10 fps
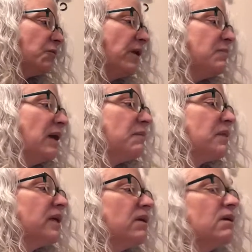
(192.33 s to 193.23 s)
red pipe
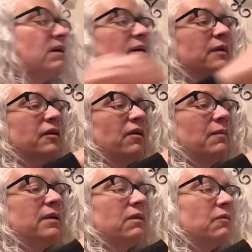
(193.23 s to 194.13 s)
cleaner. I'm gonna grab
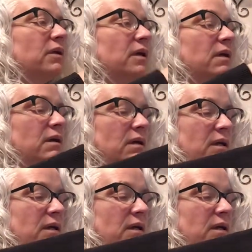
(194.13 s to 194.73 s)
another one here